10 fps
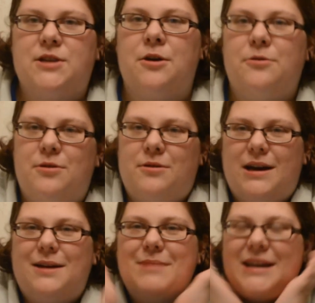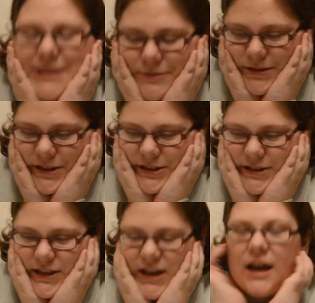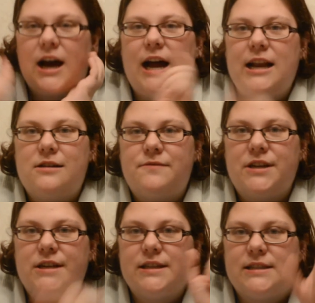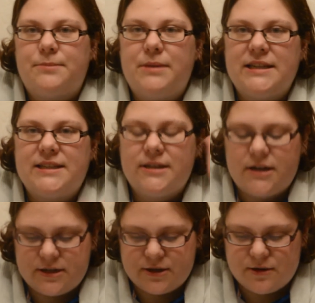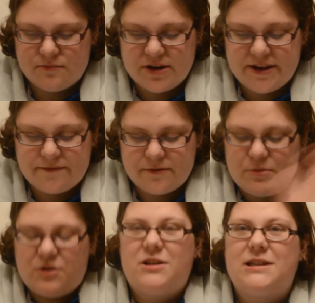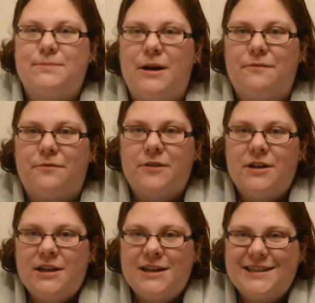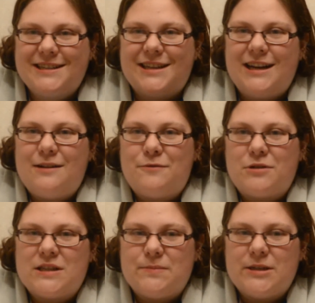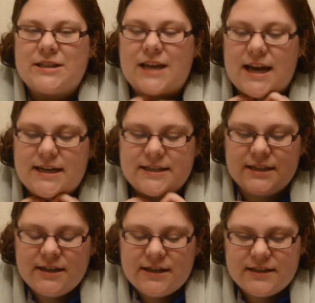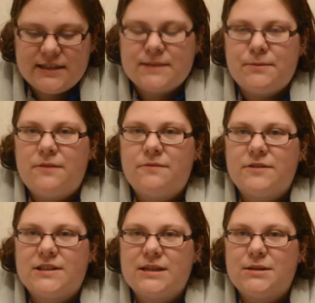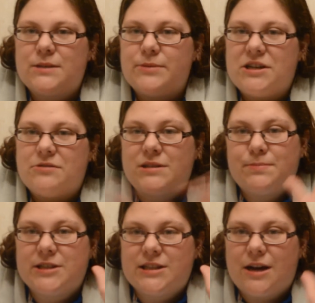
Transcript: so amazed with this. I love it, it's amazing. I can't wait for more this month because I love Christmas and this month it seems to be Christmas